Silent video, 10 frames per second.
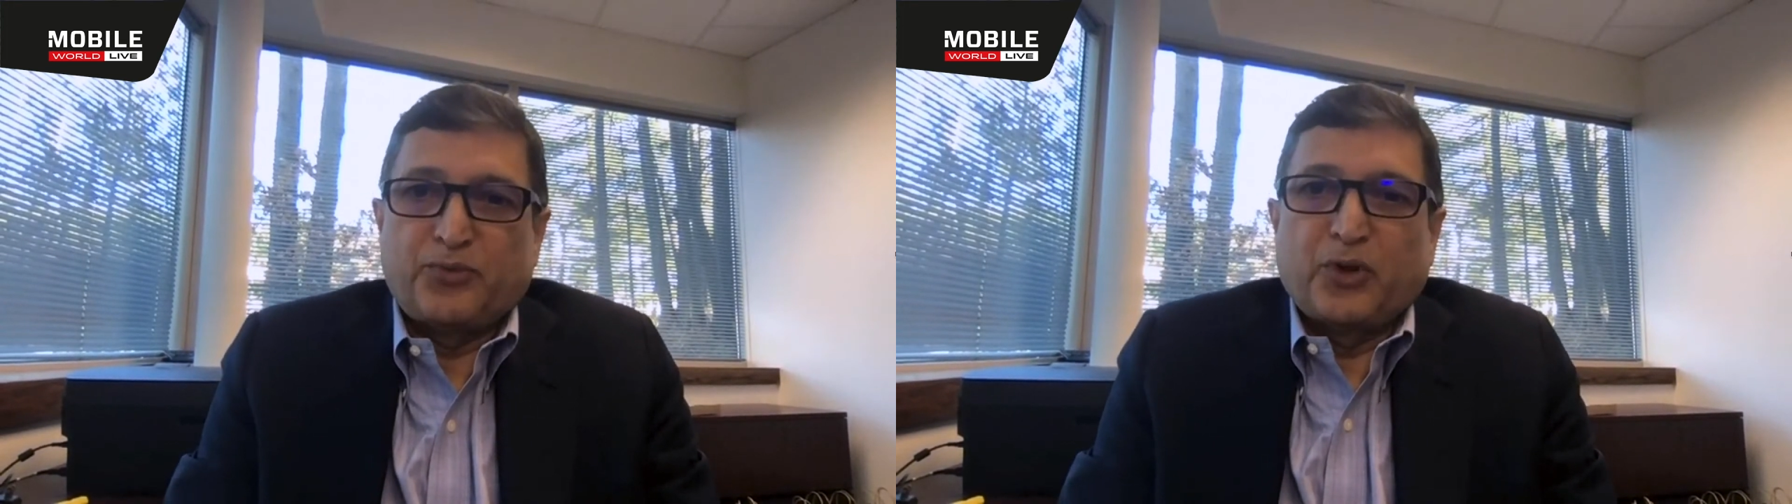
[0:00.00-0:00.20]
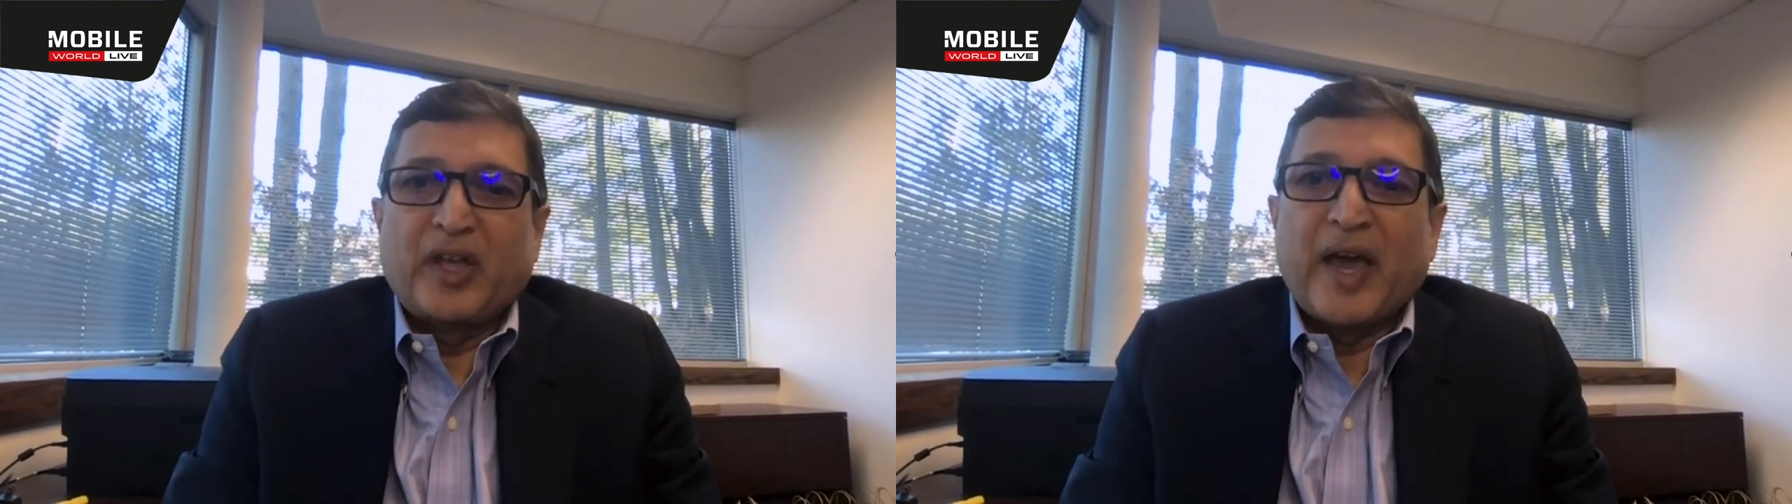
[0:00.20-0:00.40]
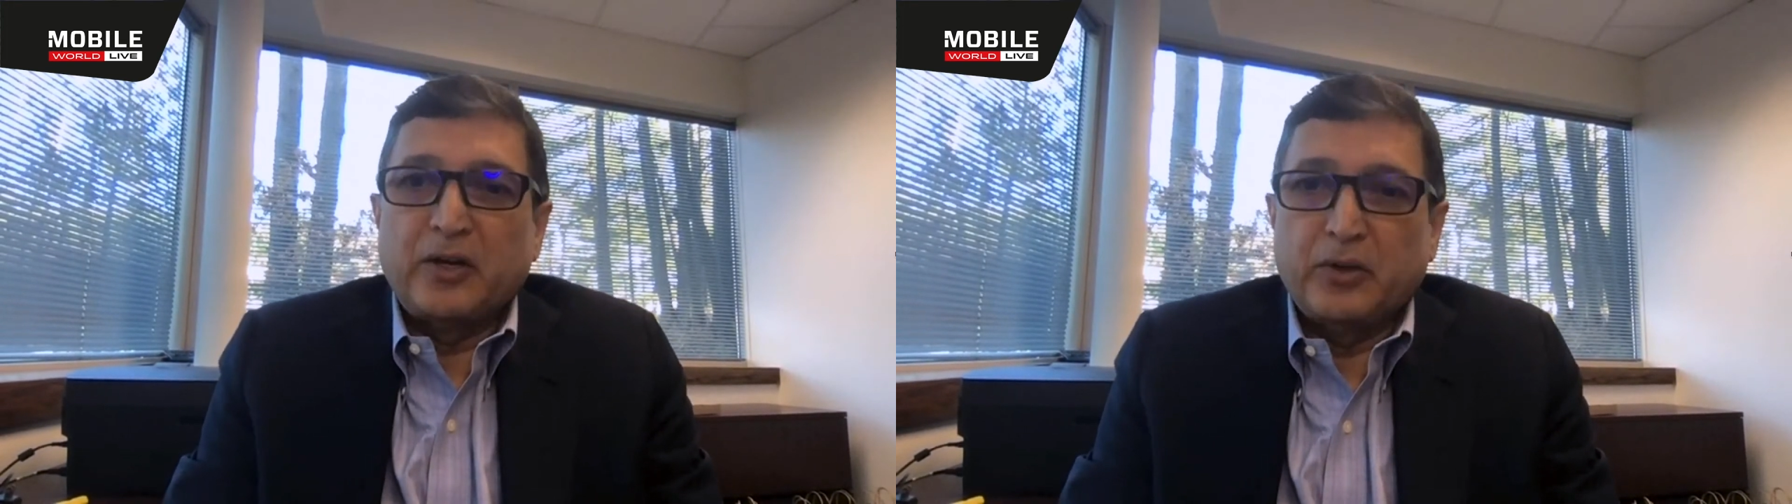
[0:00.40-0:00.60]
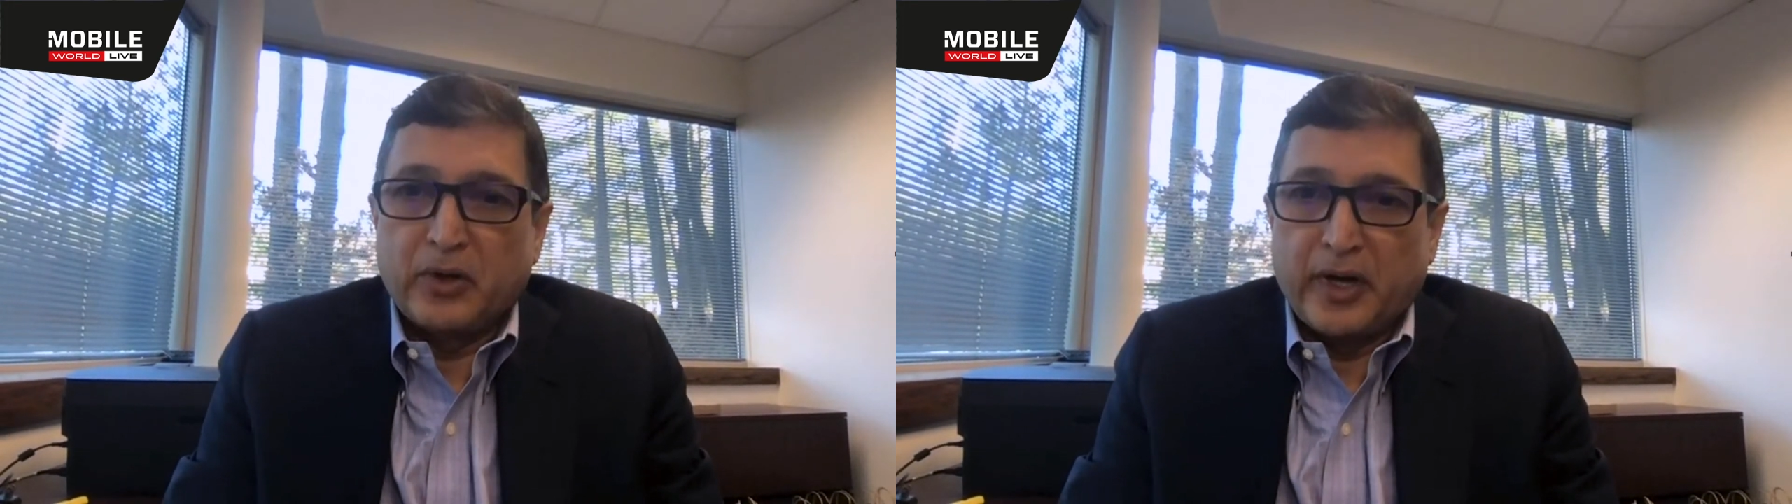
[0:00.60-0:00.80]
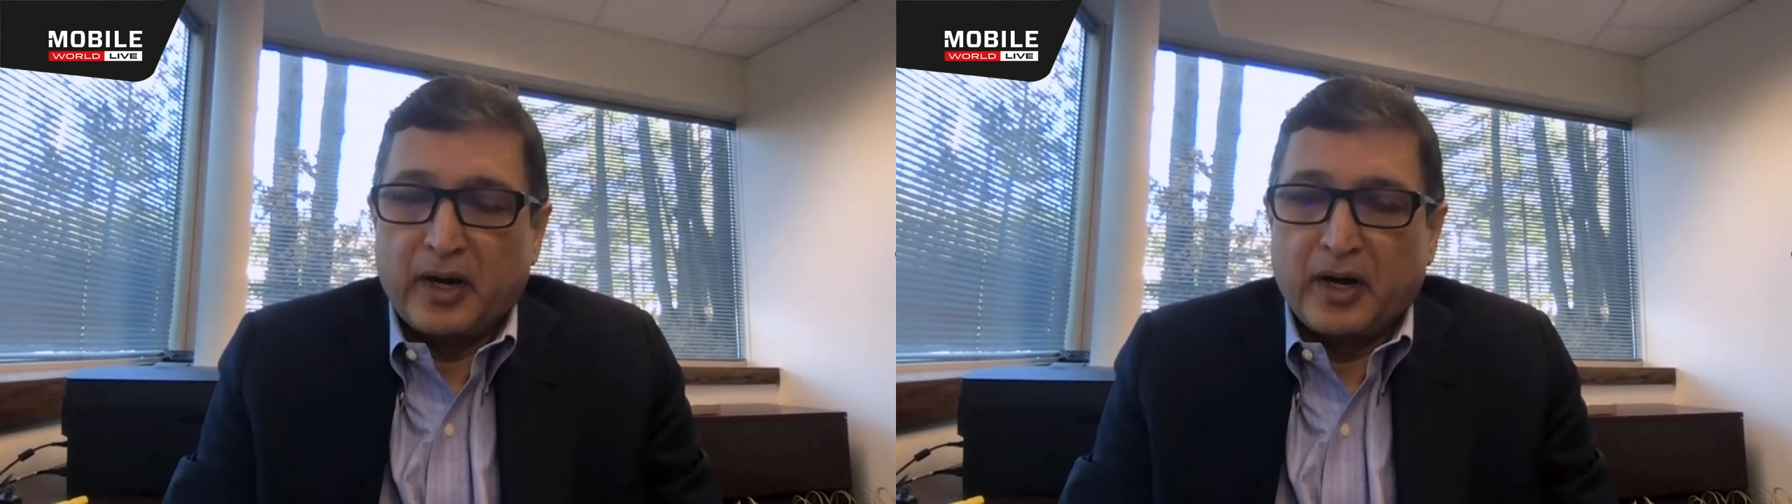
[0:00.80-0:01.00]
a
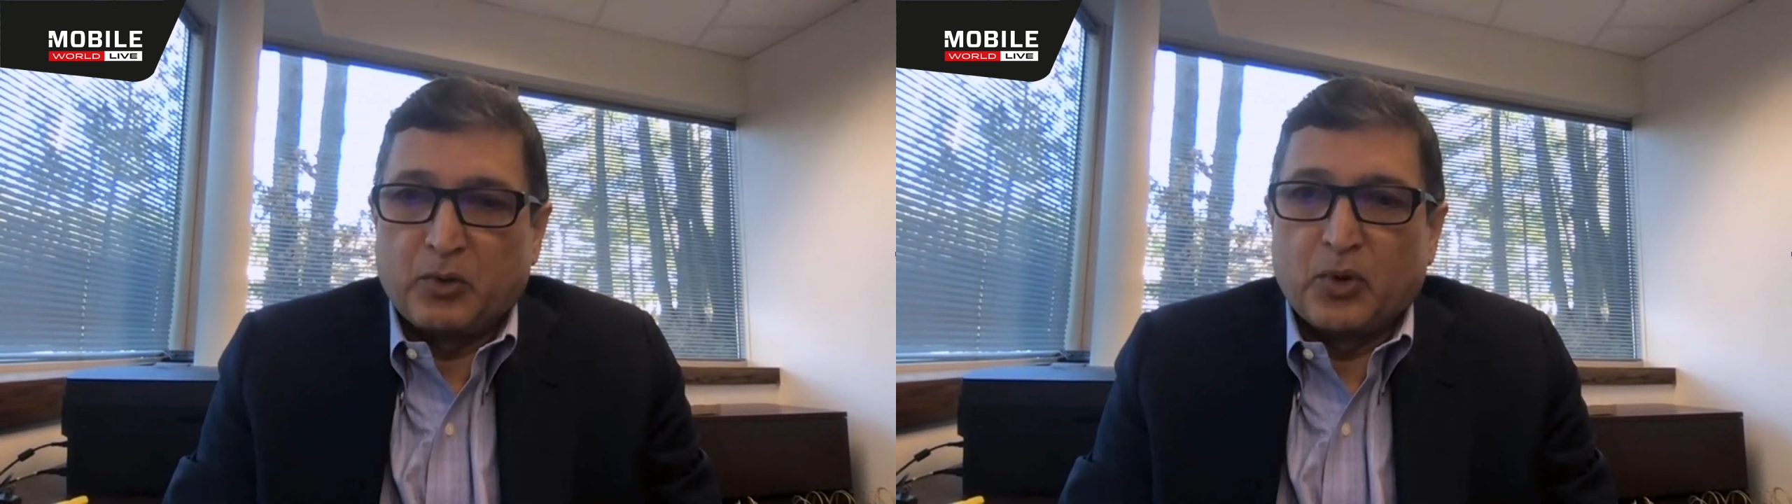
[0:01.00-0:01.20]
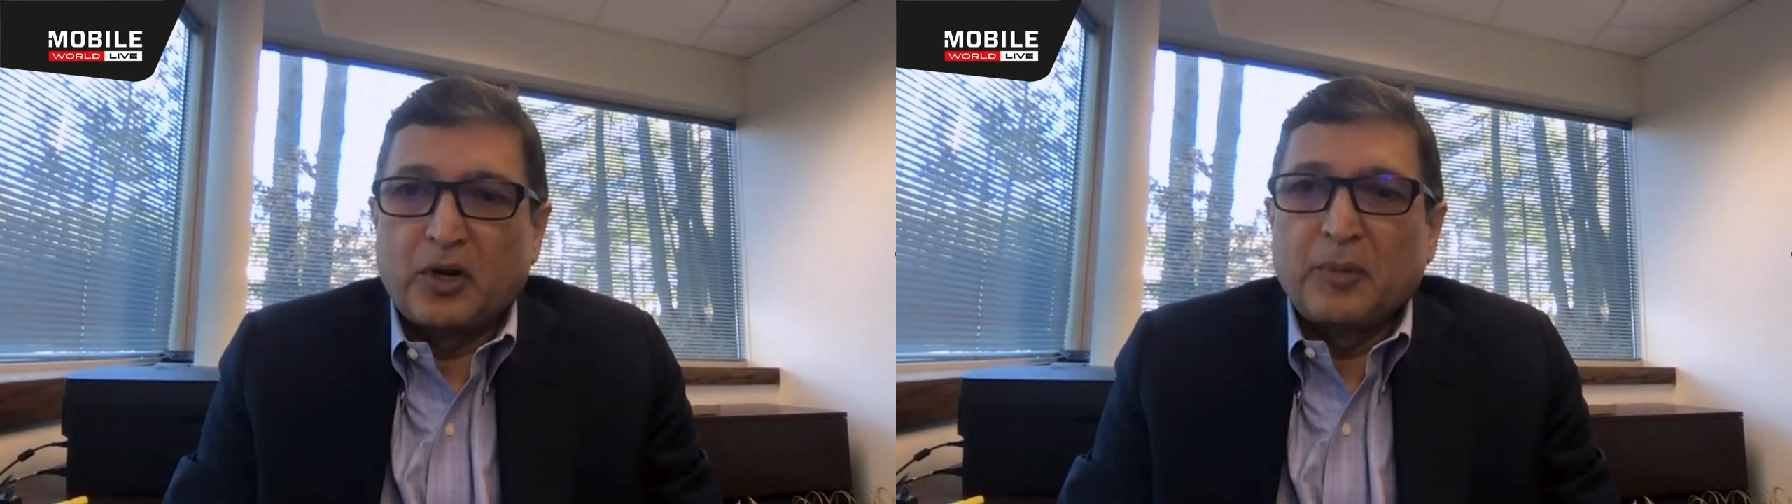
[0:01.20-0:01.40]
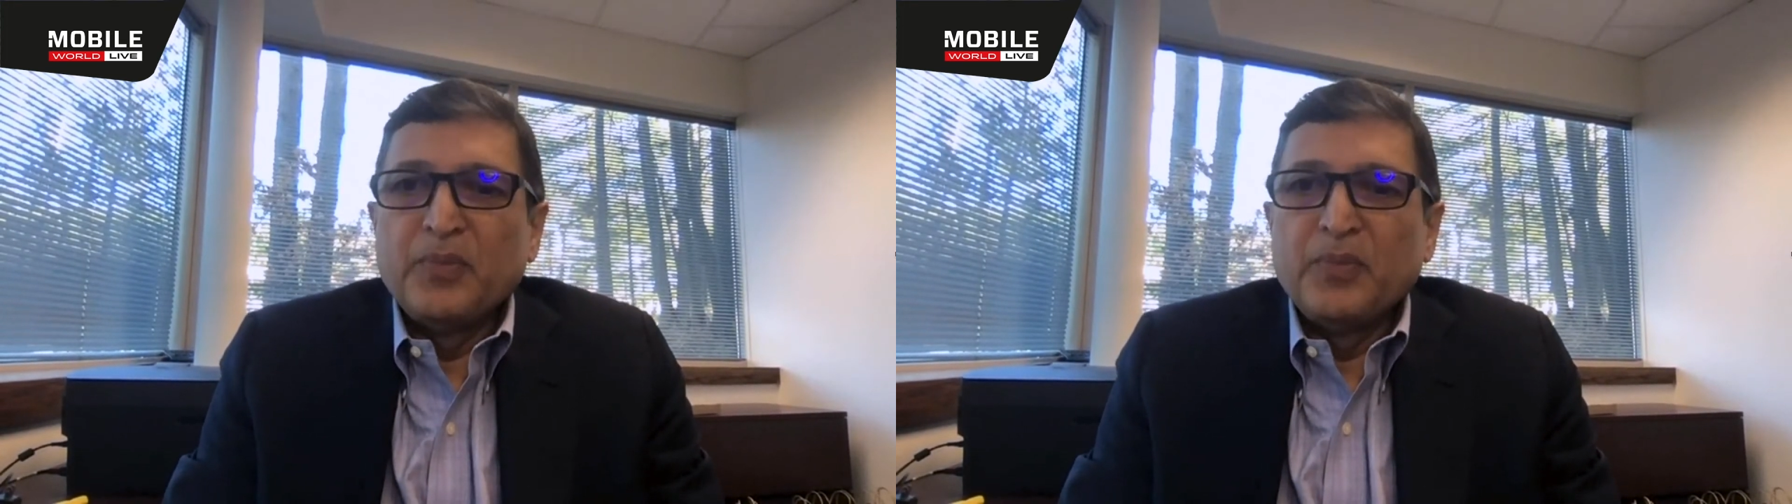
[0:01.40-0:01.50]
carrier-grade network,